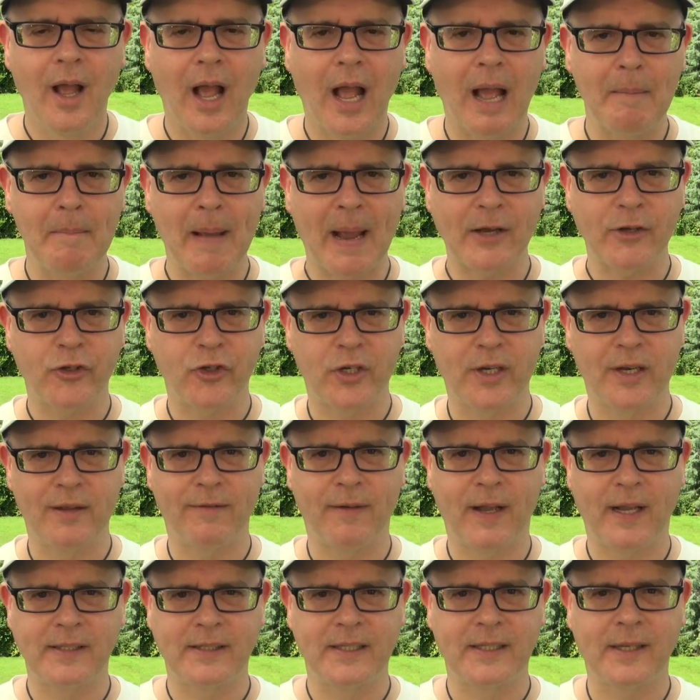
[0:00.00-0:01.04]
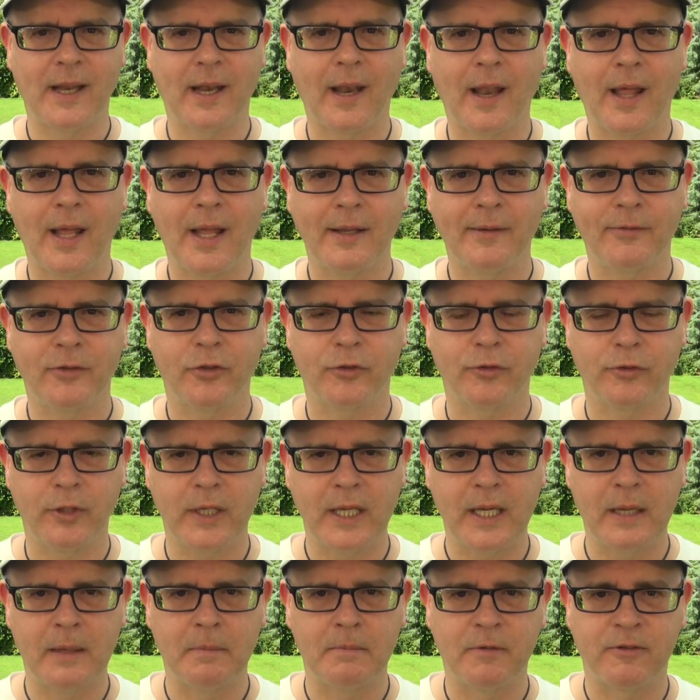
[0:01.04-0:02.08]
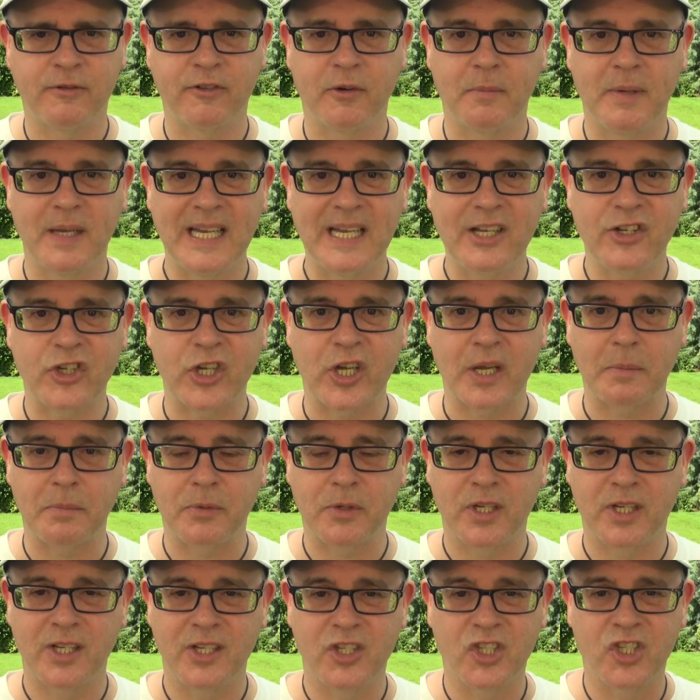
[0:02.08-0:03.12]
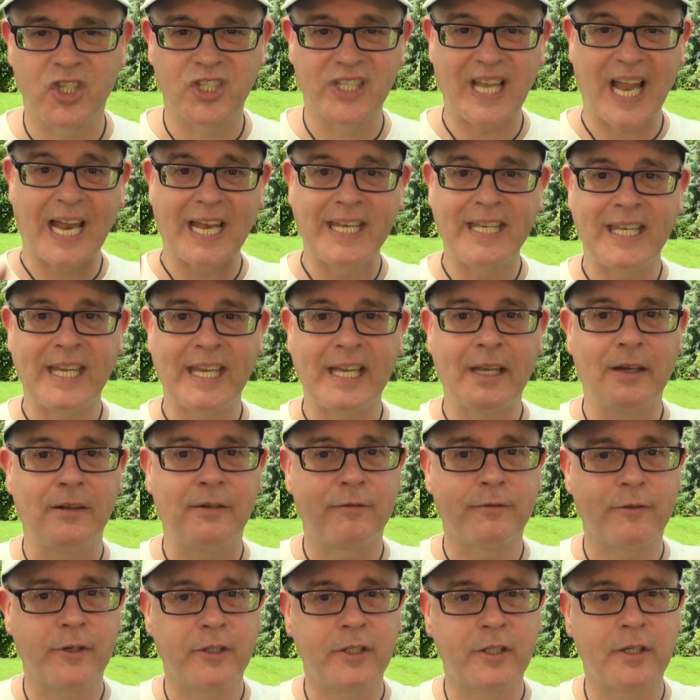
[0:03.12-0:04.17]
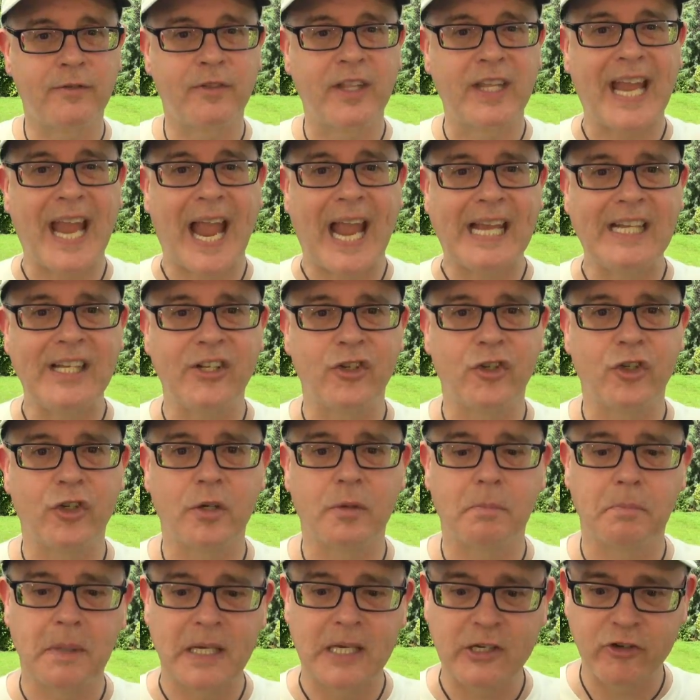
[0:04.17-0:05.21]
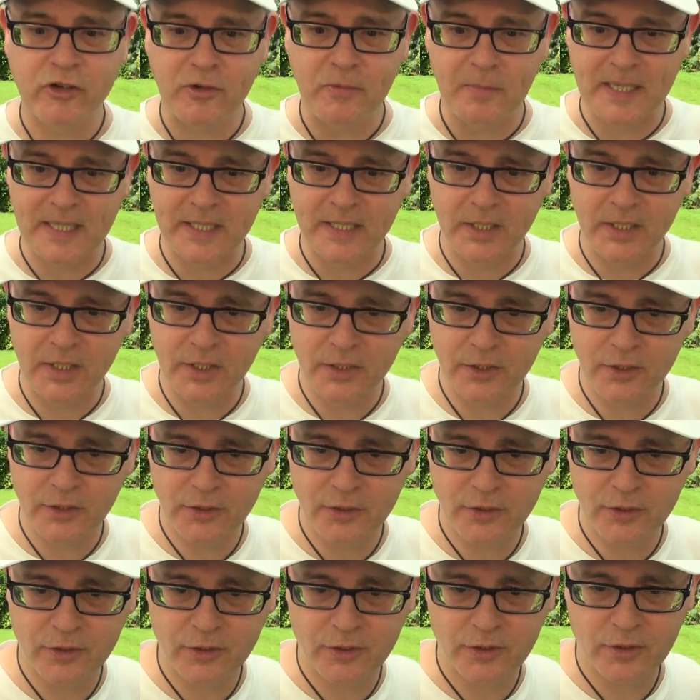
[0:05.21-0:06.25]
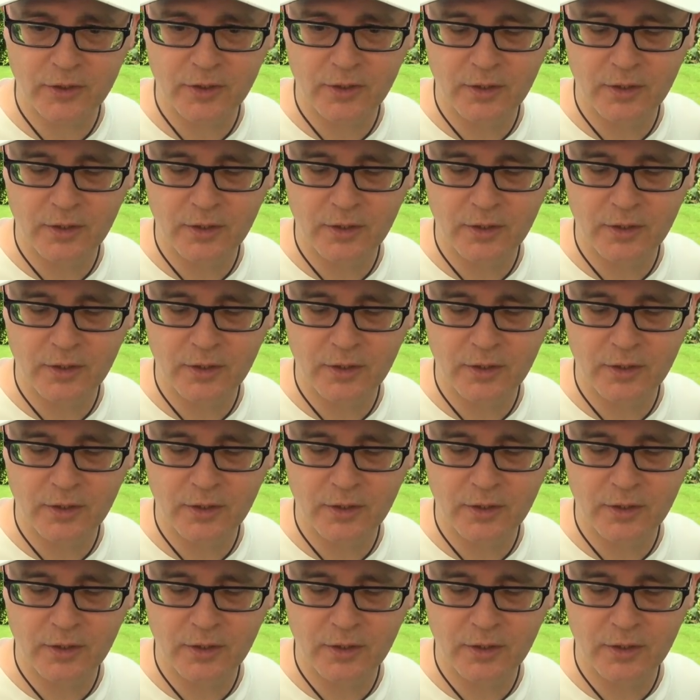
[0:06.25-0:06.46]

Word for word: Imagine if I did a live stream from Egypt, standing in front of the ancient pyramids.